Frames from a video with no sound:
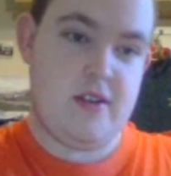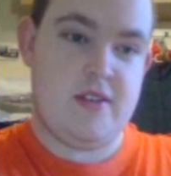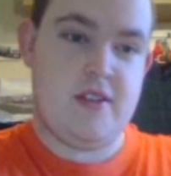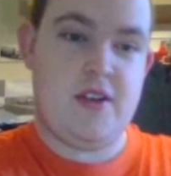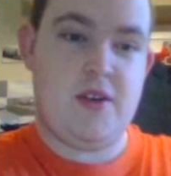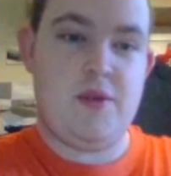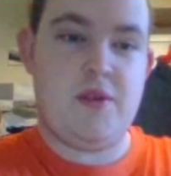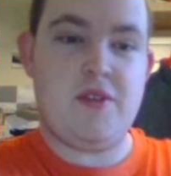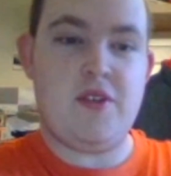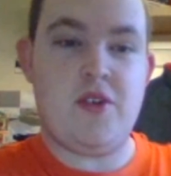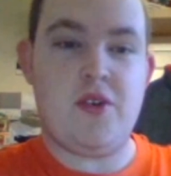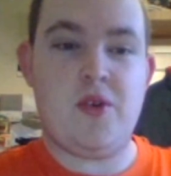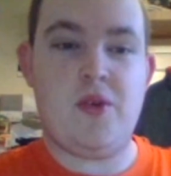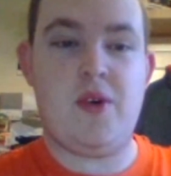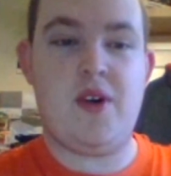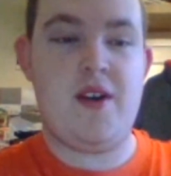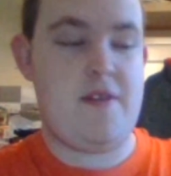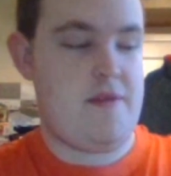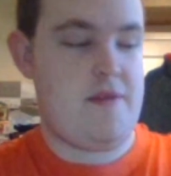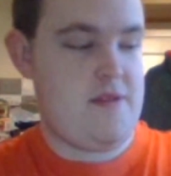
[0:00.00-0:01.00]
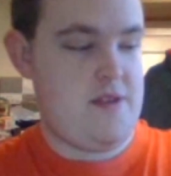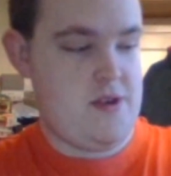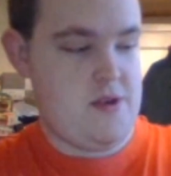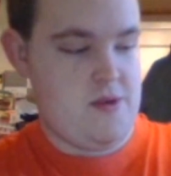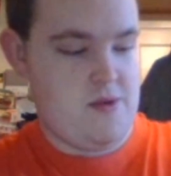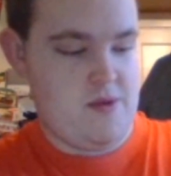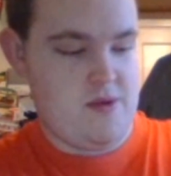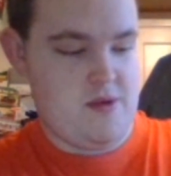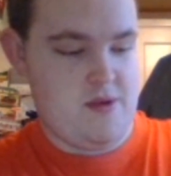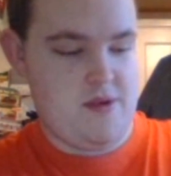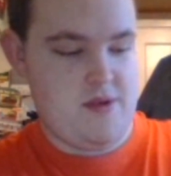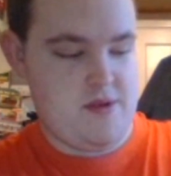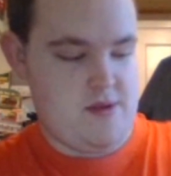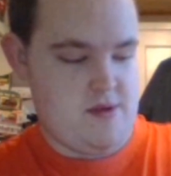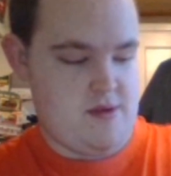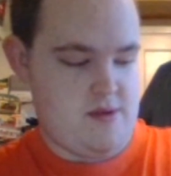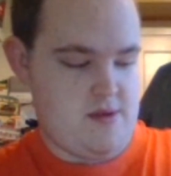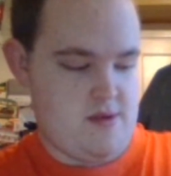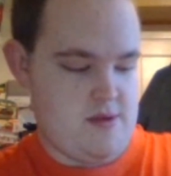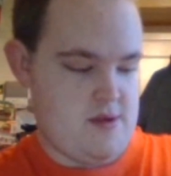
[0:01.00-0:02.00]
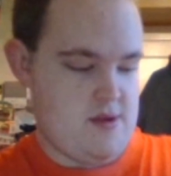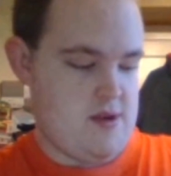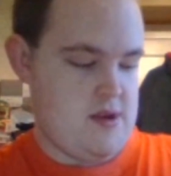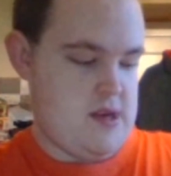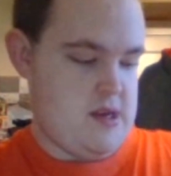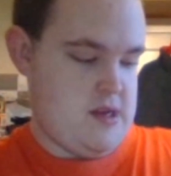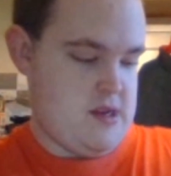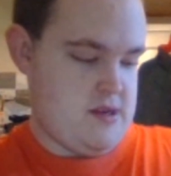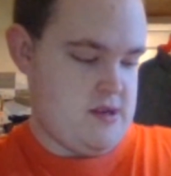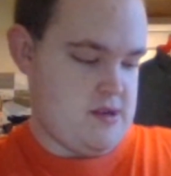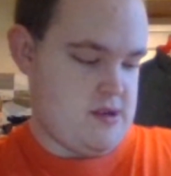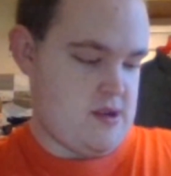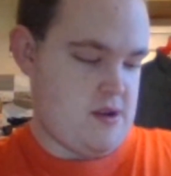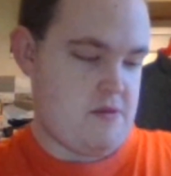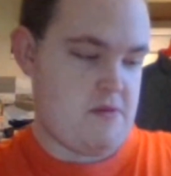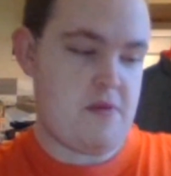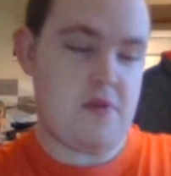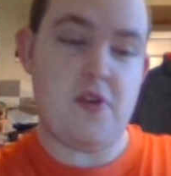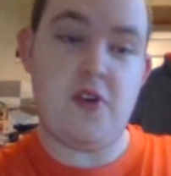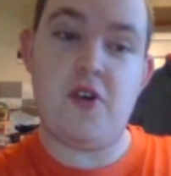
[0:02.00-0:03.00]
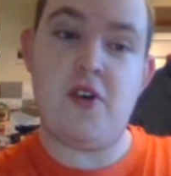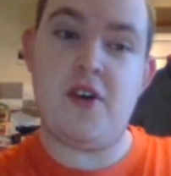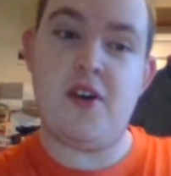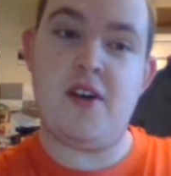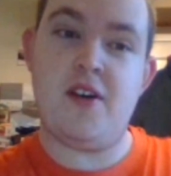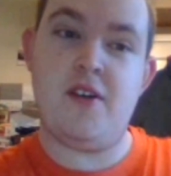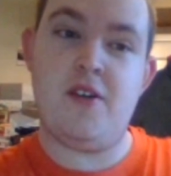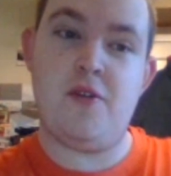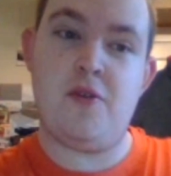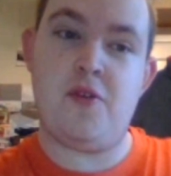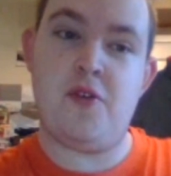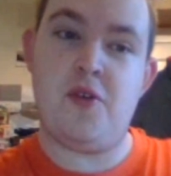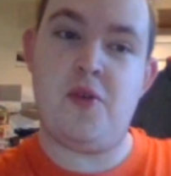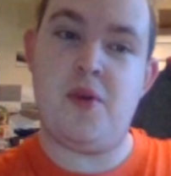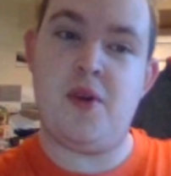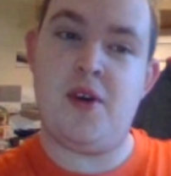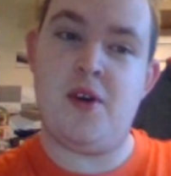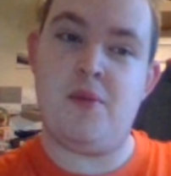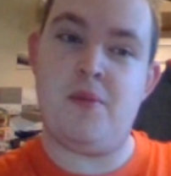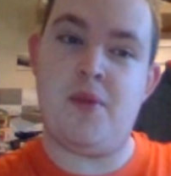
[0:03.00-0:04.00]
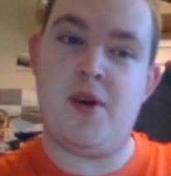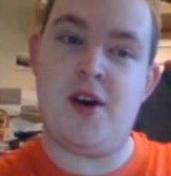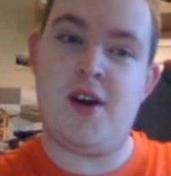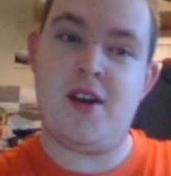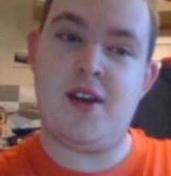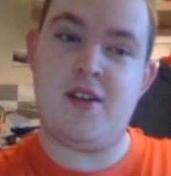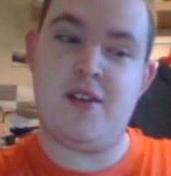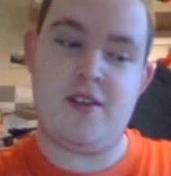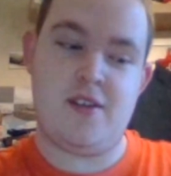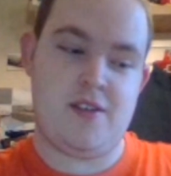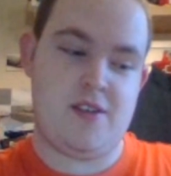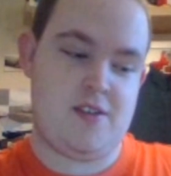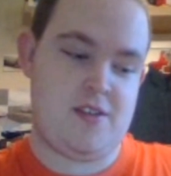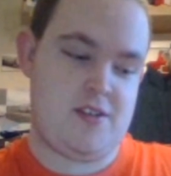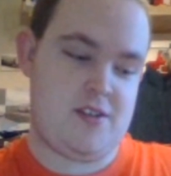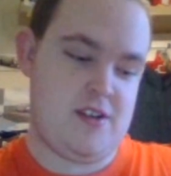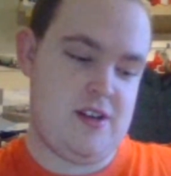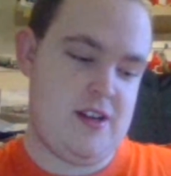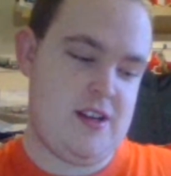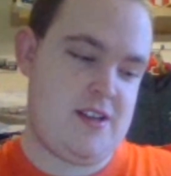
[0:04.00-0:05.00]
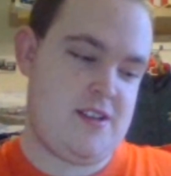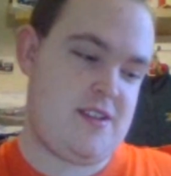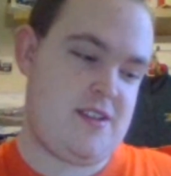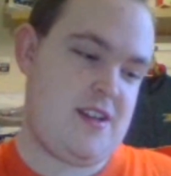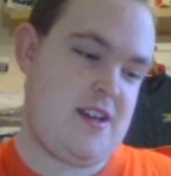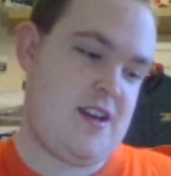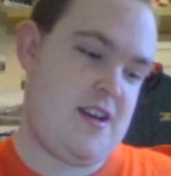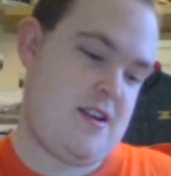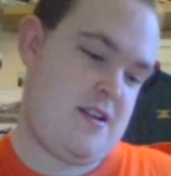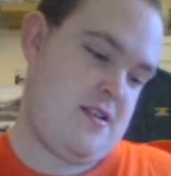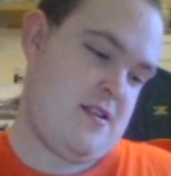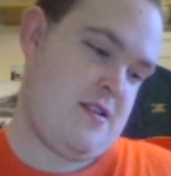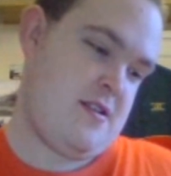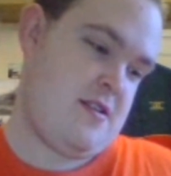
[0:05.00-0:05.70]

So we've got quite a few to go through on my list here.